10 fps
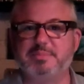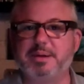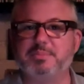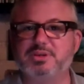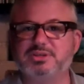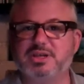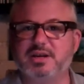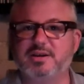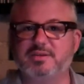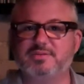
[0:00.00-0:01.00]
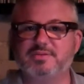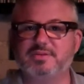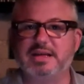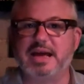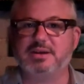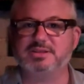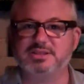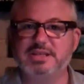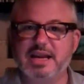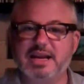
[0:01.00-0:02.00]
members of the House and
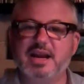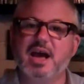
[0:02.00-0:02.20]
Senate.